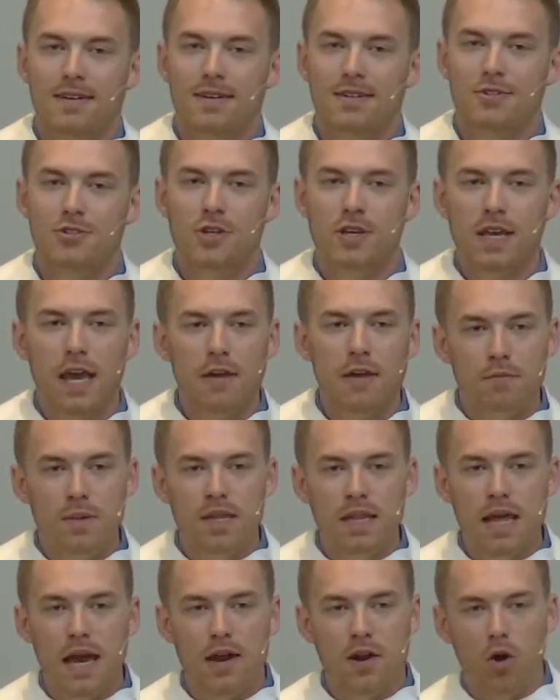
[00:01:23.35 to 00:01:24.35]
and she gave
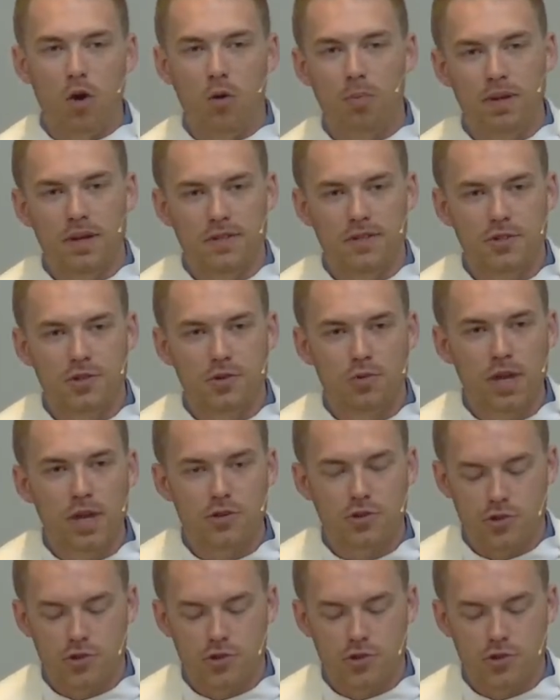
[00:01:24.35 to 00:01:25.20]
me that hope in a sweet